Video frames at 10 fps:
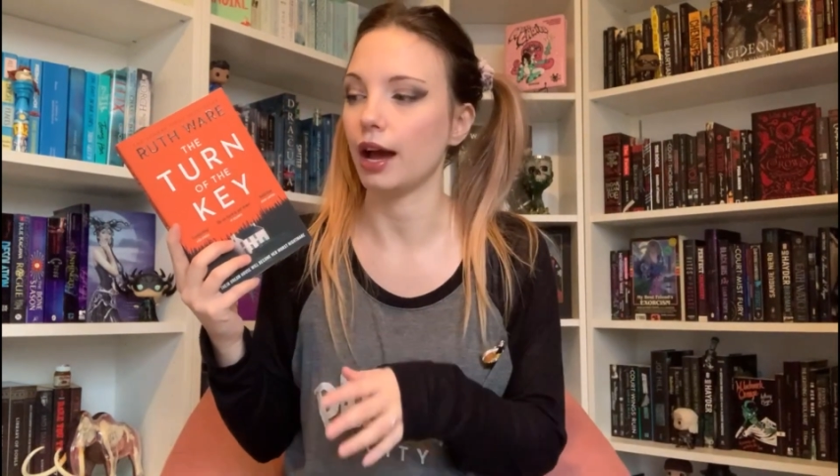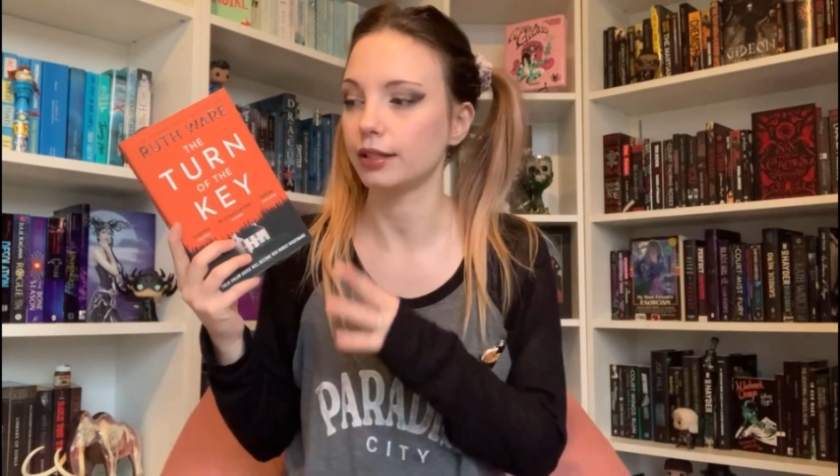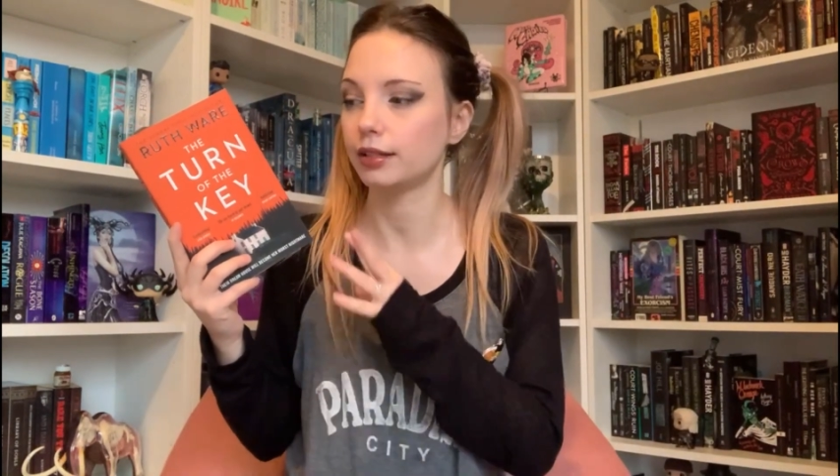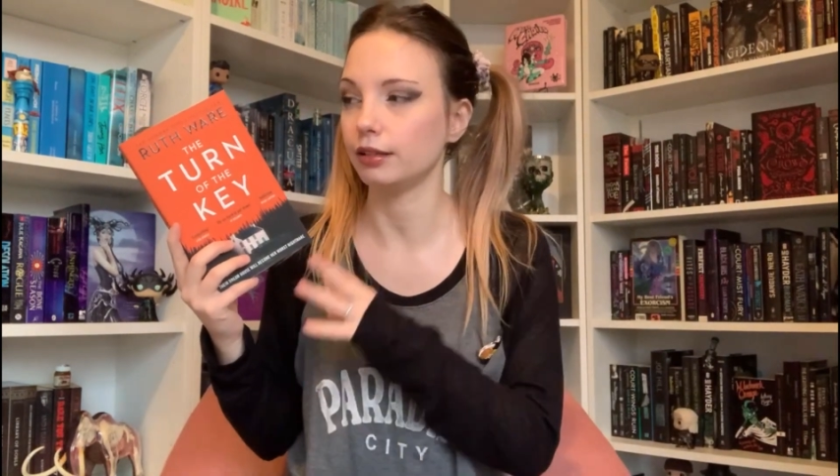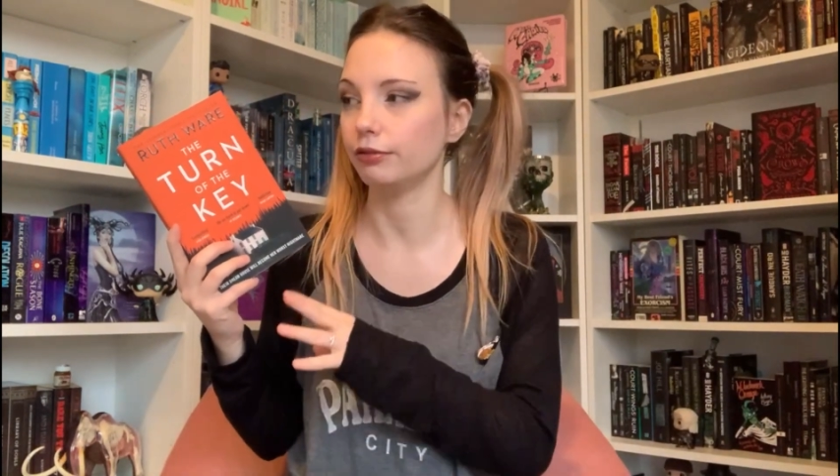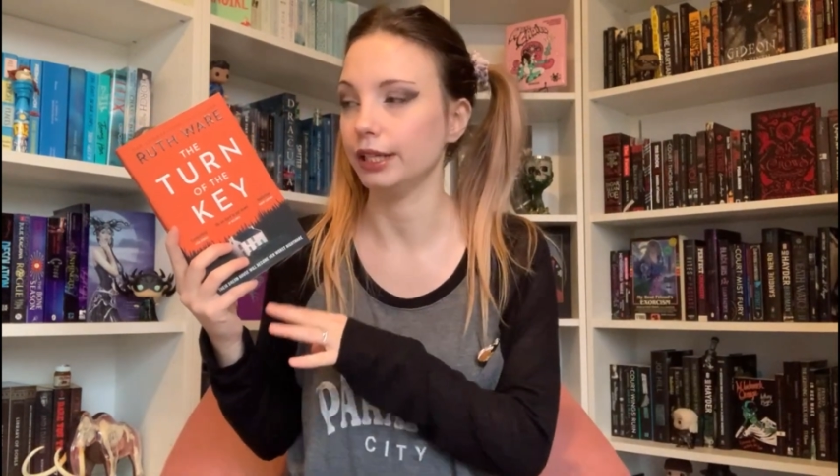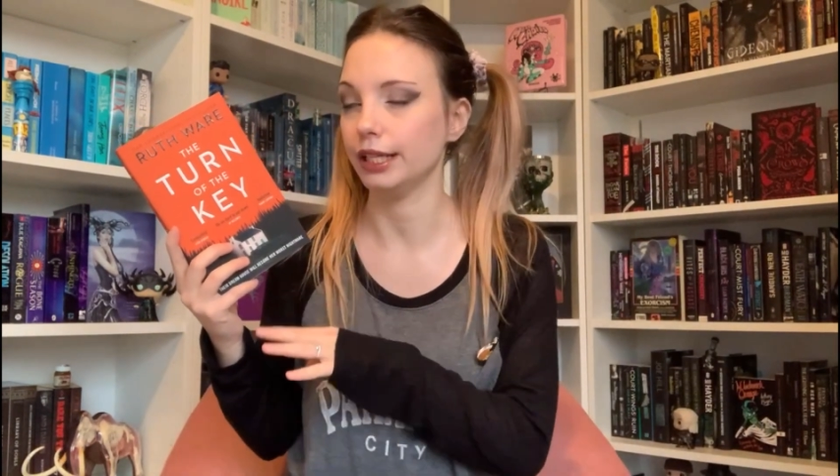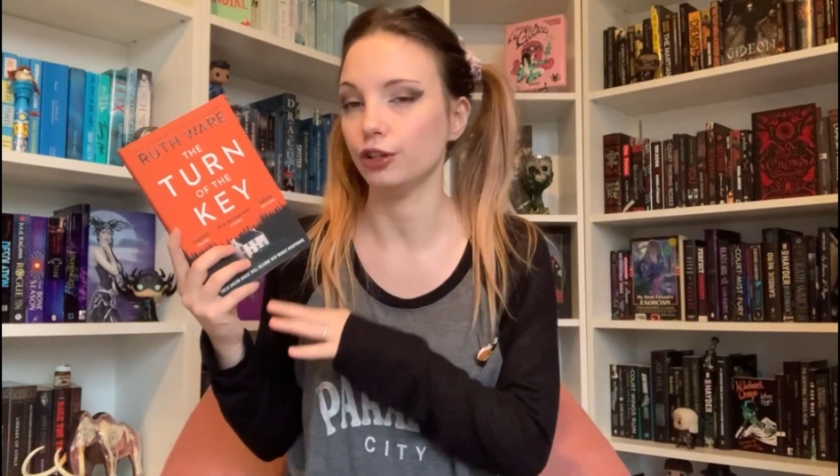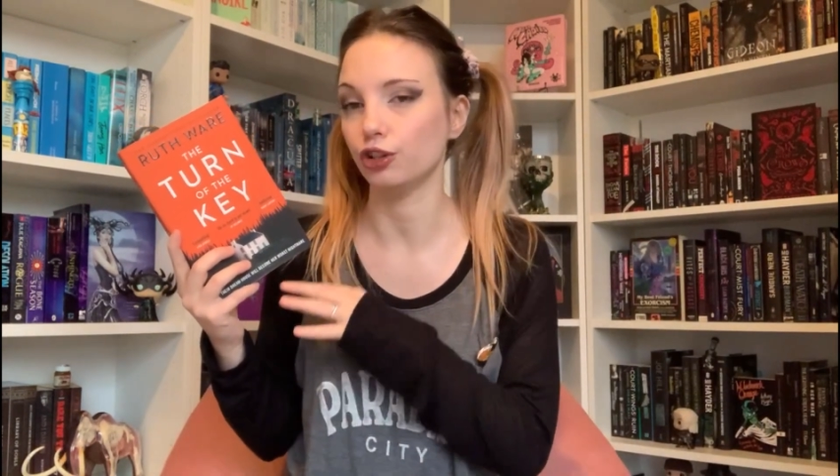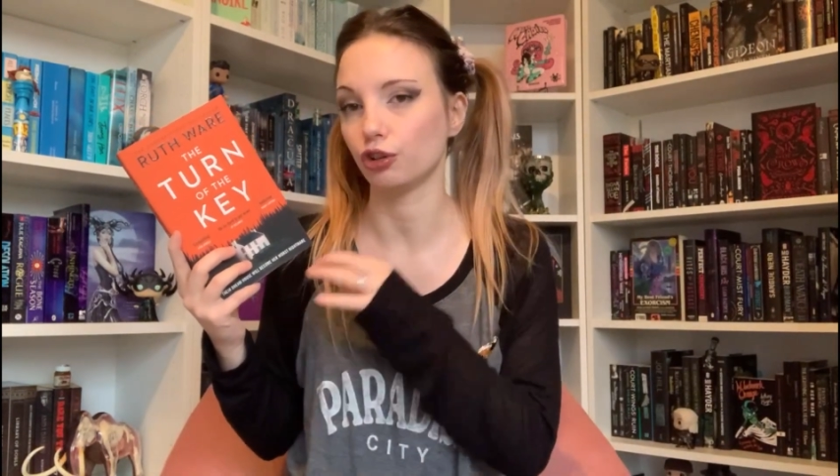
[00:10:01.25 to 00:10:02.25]
I still really
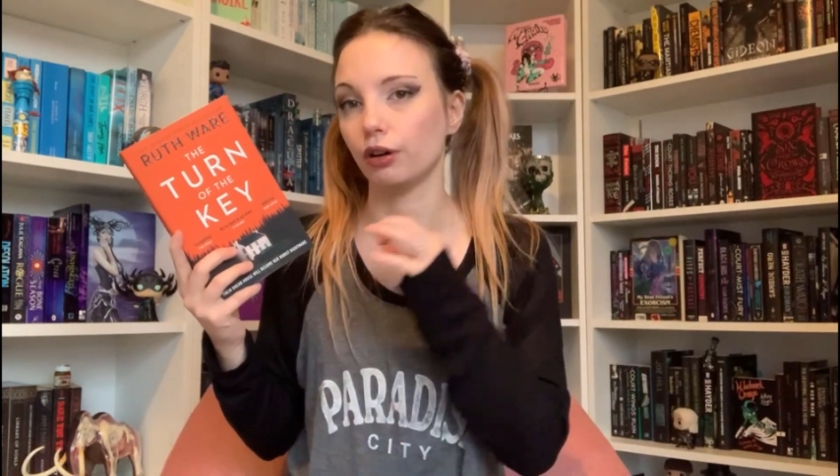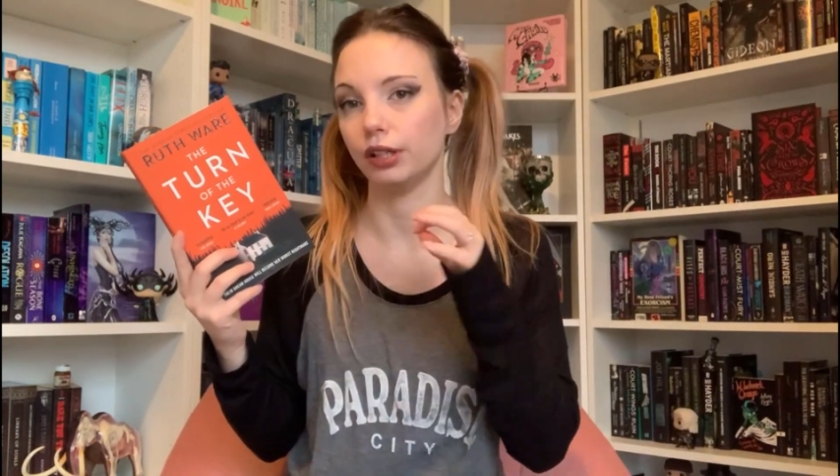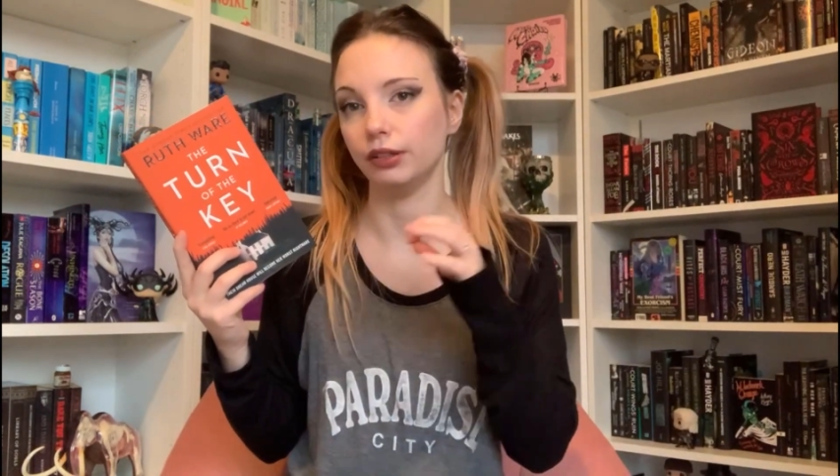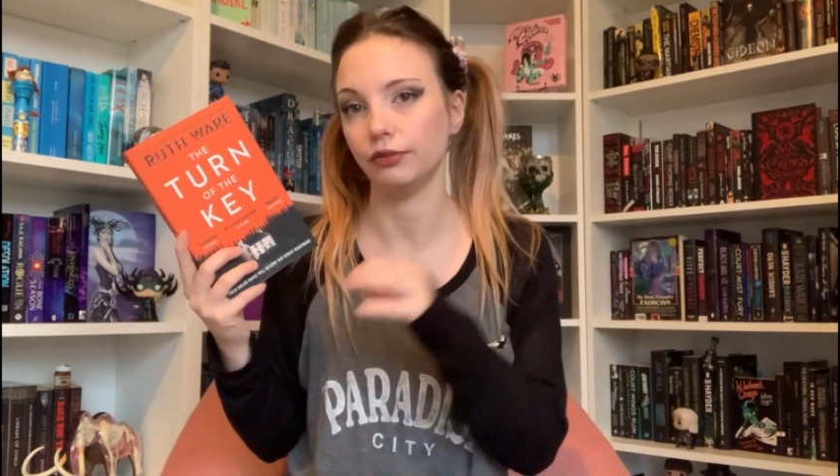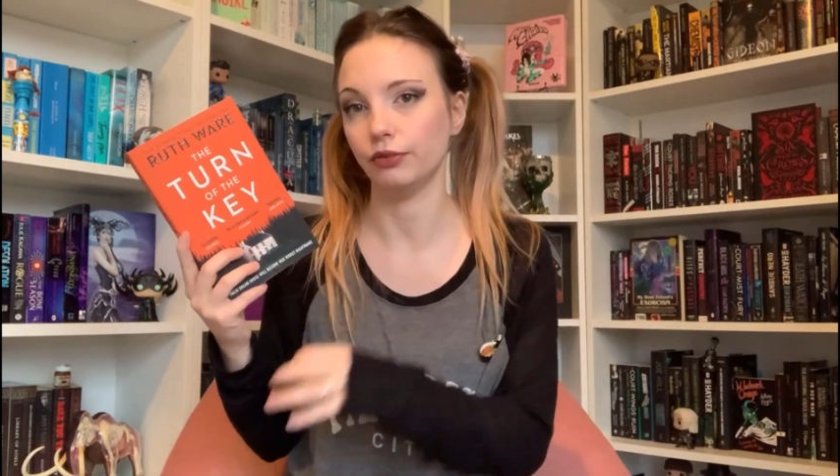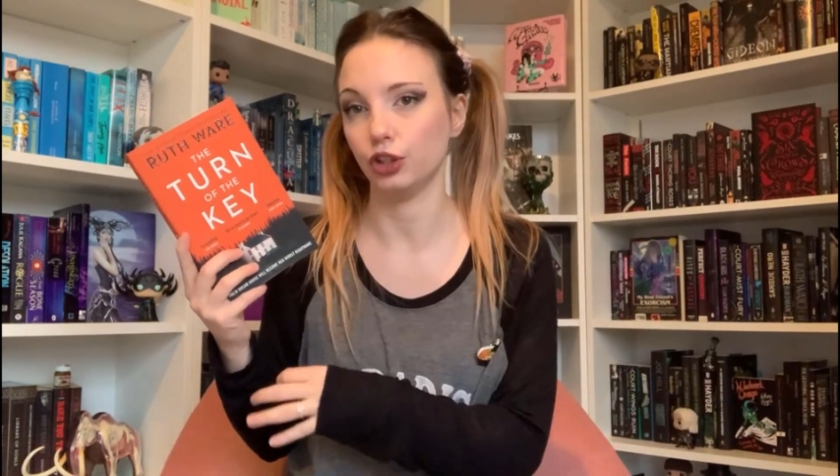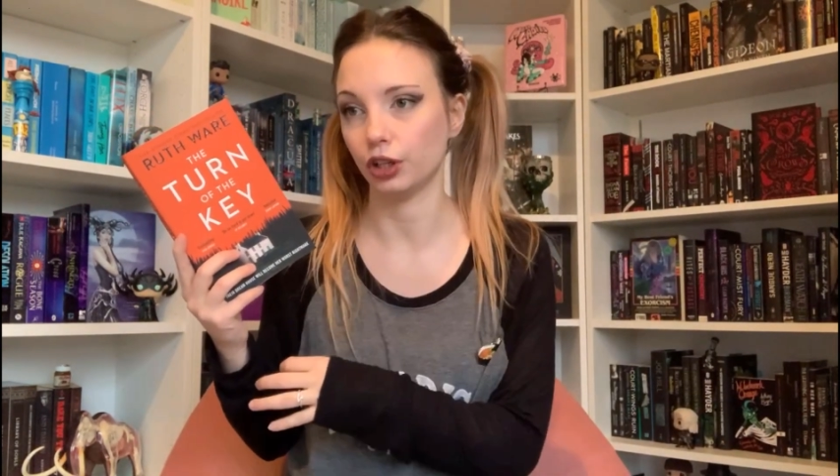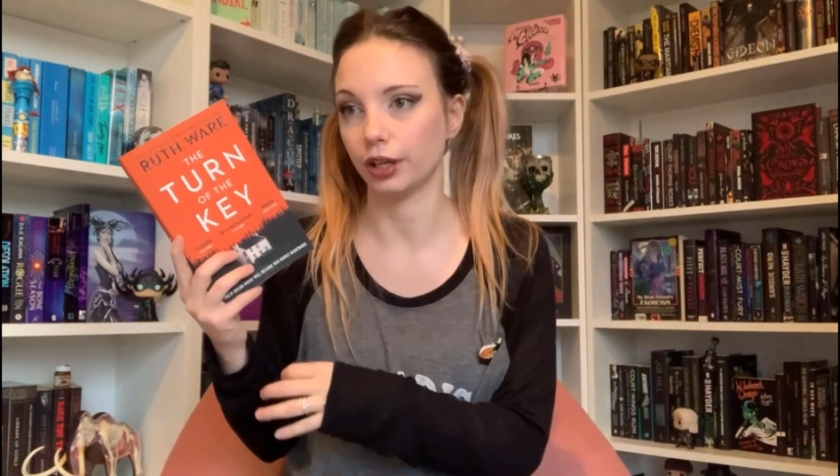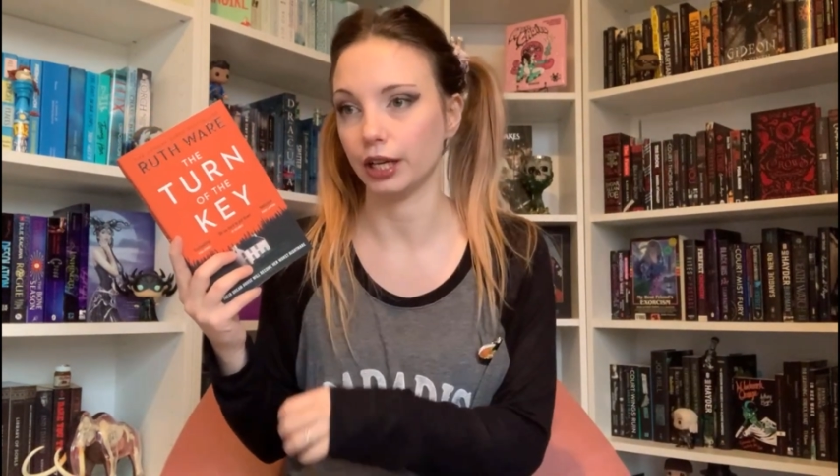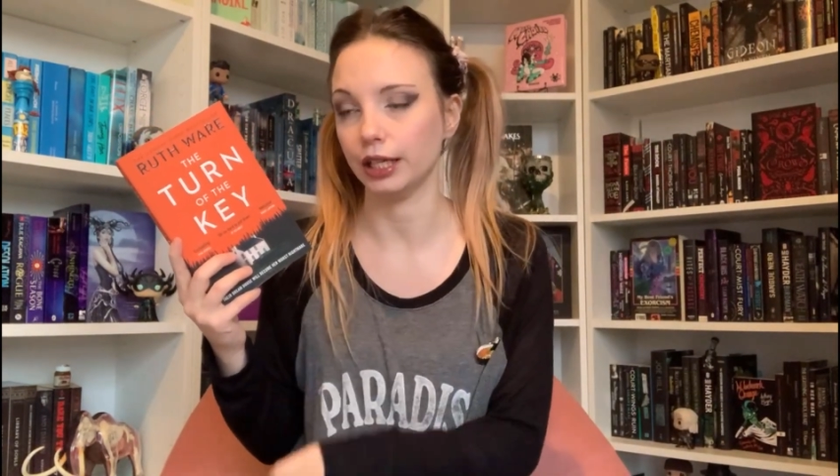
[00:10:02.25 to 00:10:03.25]
enjoyed the
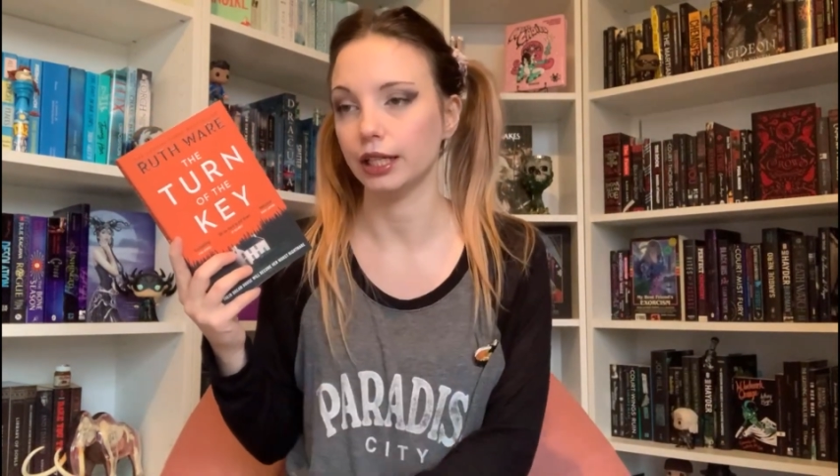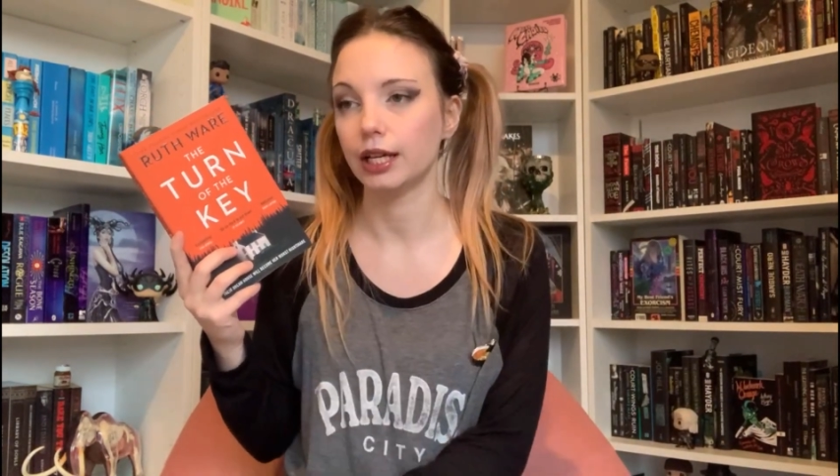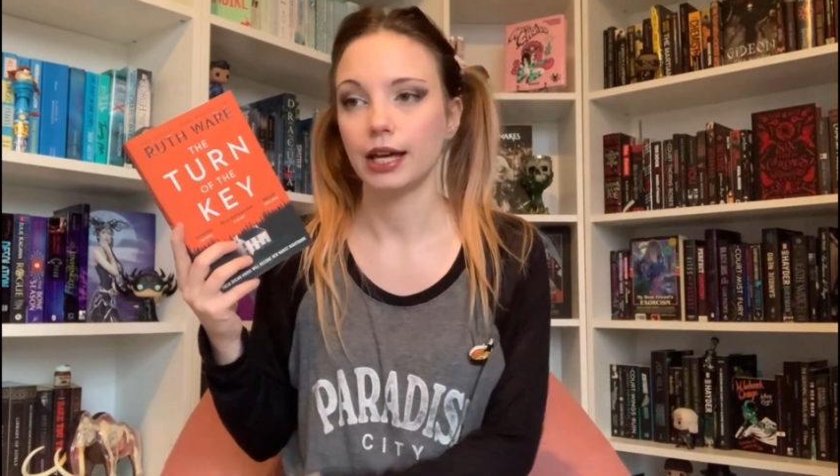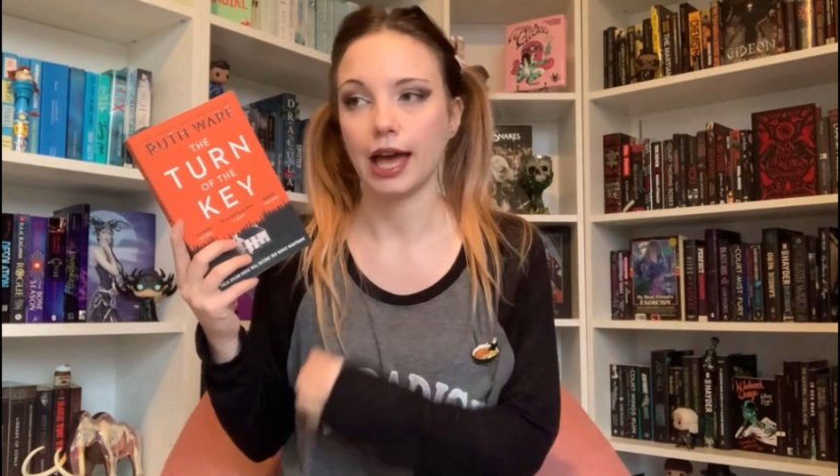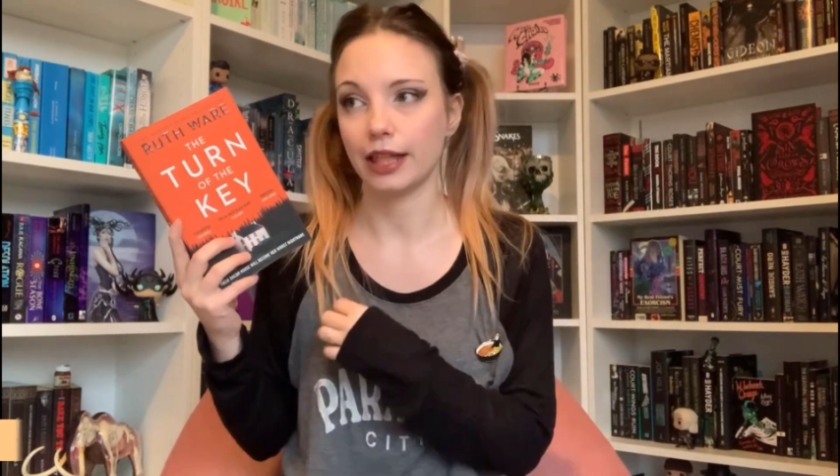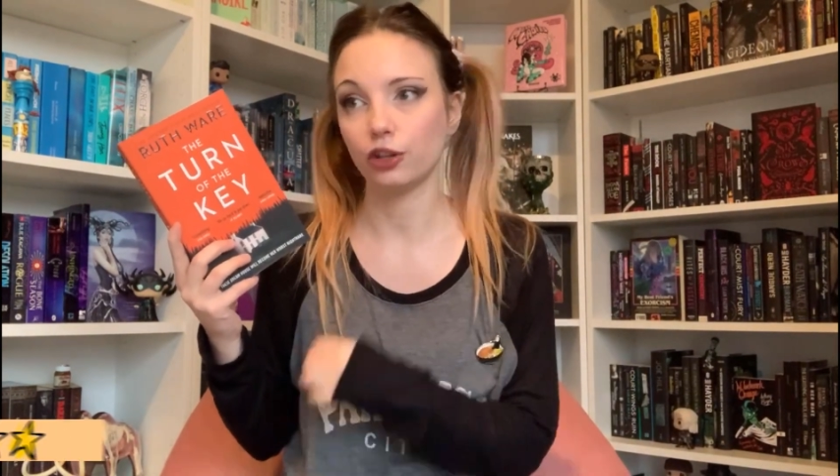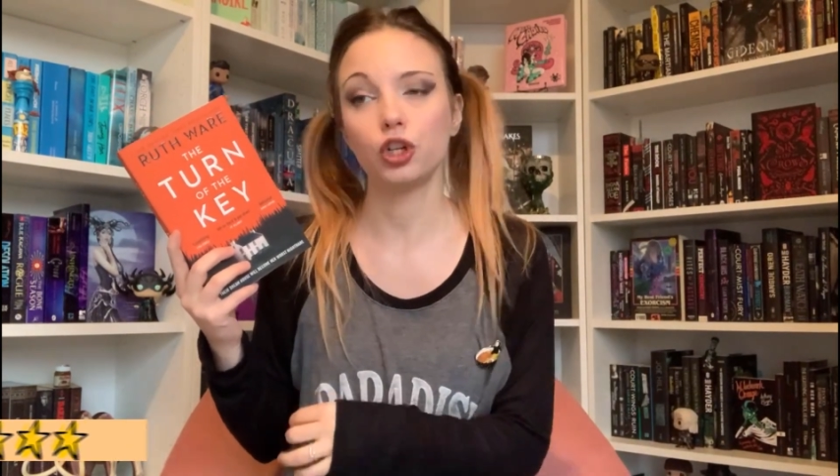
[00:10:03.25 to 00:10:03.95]
journey, and she